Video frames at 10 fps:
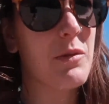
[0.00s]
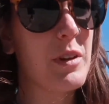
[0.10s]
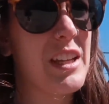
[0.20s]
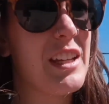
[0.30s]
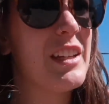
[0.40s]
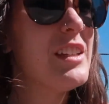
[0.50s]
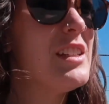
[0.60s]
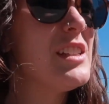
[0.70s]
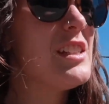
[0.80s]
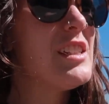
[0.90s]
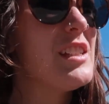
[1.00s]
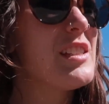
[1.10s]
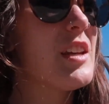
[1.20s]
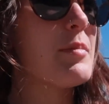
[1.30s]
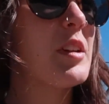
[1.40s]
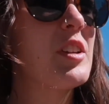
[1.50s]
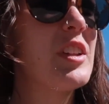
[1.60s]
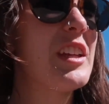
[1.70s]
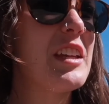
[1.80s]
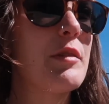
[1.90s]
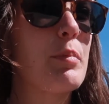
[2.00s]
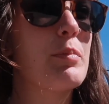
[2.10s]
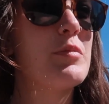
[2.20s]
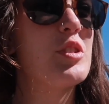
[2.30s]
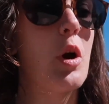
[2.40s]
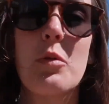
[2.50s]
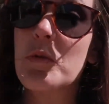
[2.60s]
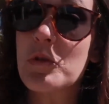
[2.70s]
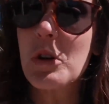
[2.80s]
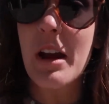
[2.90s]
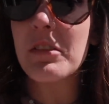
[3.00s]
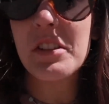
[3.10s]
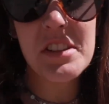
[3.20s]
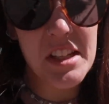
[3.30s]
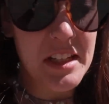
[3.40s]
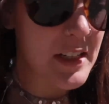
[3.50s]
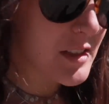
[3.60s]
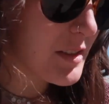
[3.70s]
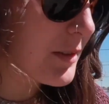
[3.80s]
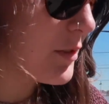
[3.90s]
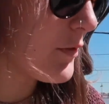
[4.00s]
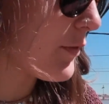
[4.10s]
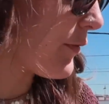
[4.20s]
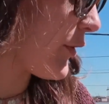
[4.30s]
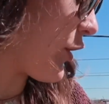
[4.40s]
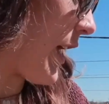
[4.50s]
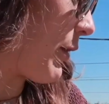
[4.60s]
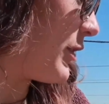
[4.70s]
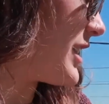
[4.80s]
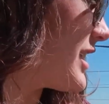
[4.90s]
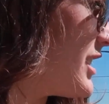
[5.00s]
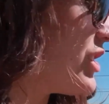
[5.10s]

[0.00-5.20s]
We typically don't travel in cities. For that reason,